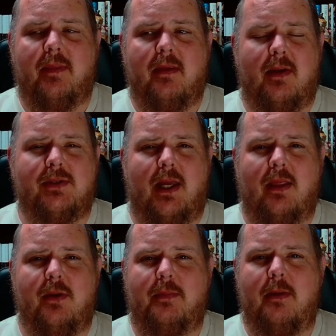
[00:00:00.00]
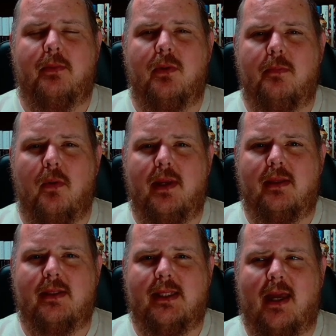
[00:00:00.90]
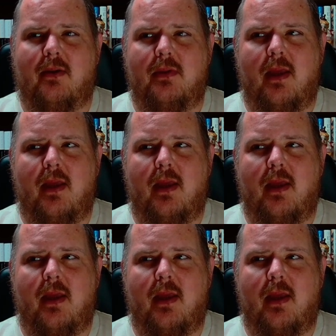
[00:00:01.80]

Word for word: There's other people who pointed this out,